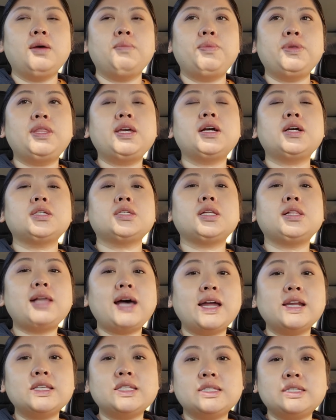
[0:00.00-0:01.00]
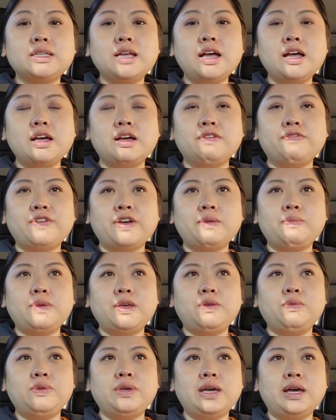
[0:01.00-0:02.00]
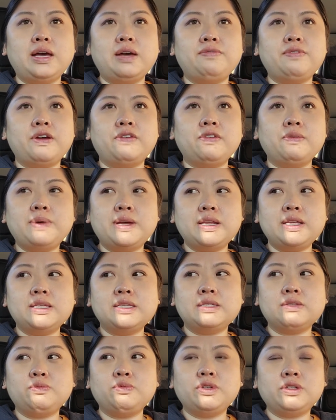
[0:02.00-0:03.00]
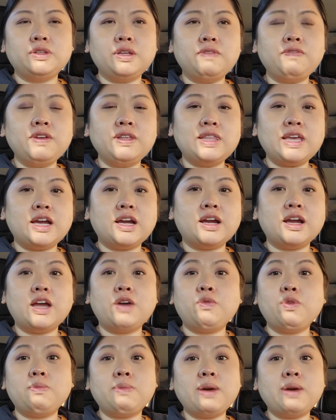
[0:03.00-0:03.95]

But there's a lot of stuff. I mean, we have everybody's, we're living there and we